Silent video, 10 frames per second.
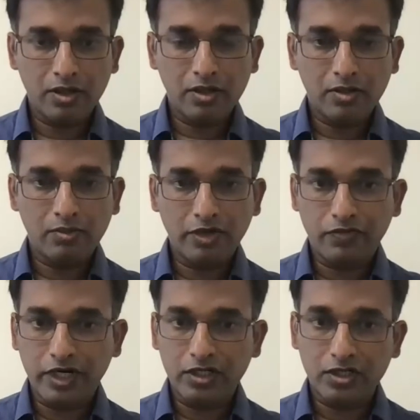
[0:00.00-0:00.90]
My
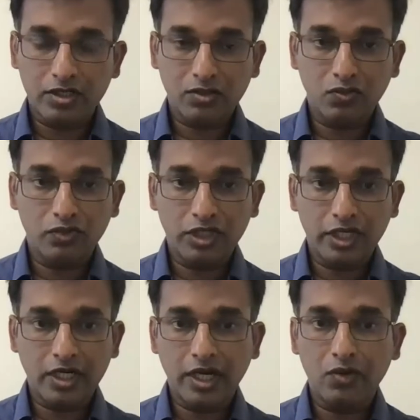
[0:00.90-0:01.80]
friends, with that,
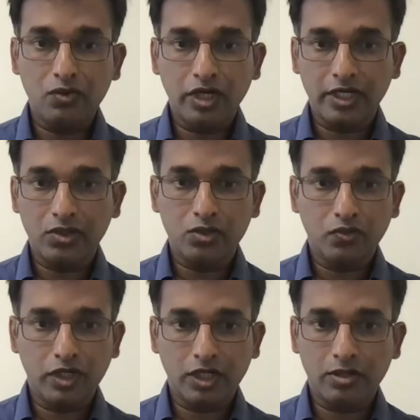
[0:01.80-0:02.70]
I would like you to
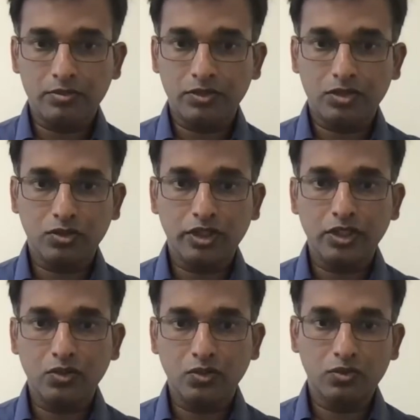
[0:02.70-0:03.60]
welcome to the
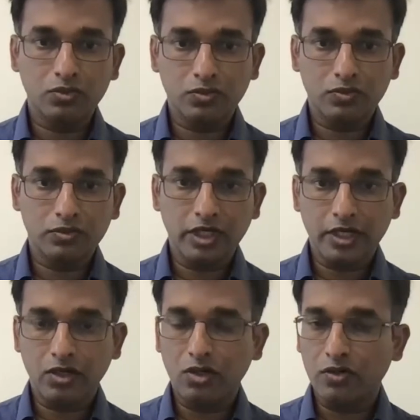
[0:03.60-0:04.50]
new era
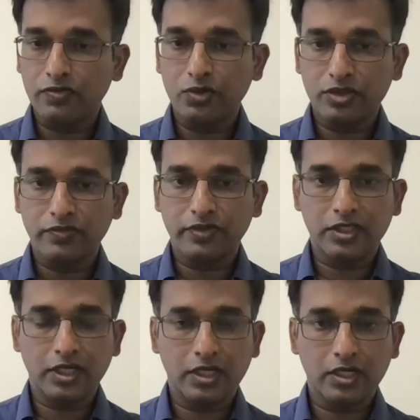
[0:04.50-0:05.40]
of user-facing
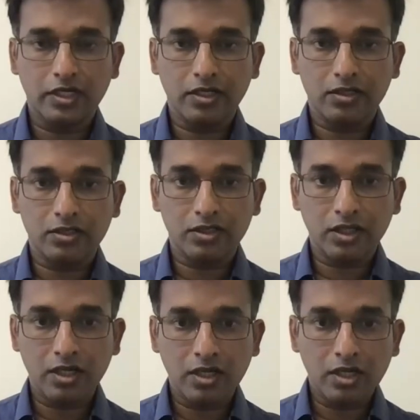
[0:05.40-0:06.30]
analytics.
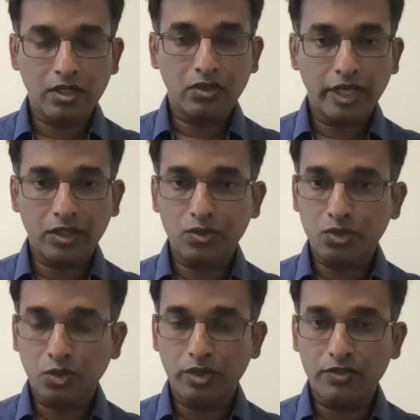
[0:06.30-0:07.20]
Thank you so
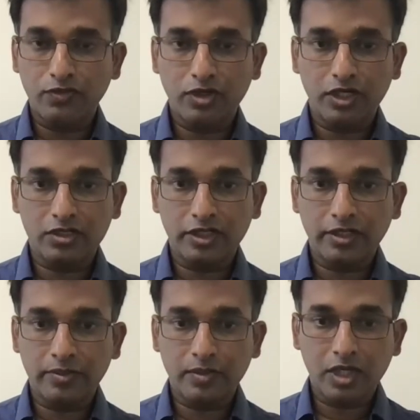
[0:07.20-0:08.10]
much for
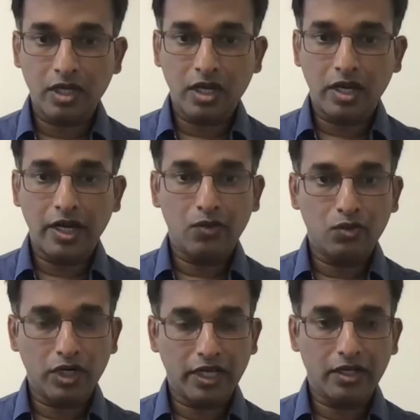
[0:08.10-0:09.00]
listening, and I would
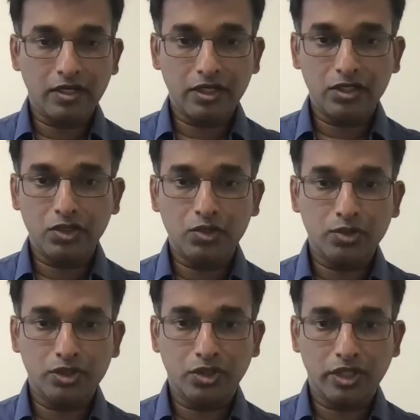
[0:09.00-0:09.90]
encourage you to
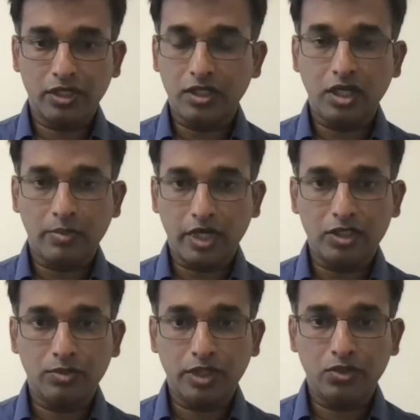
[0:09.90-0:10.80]
join Apache
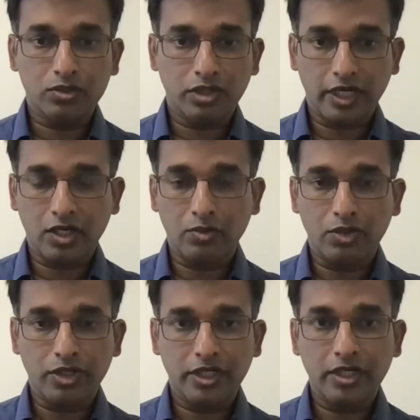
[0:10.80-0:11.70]
Pino Slack
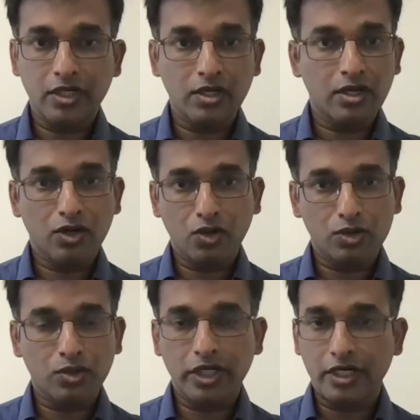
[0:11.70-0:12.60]
community and also
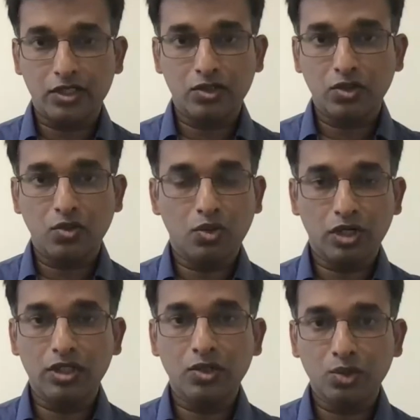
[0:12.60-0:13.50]
let us know what are
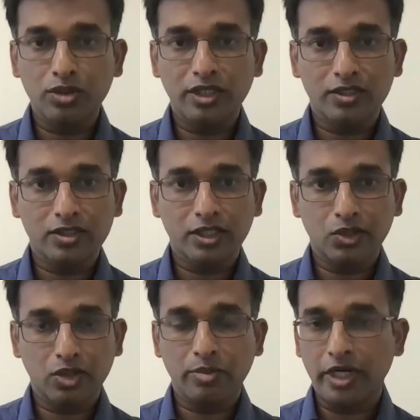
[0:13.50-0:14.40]
the cool things that you
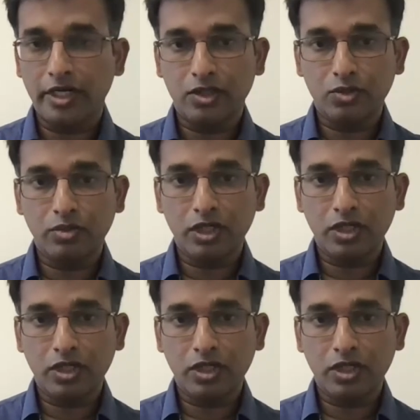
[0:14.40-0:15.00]
are planning to build,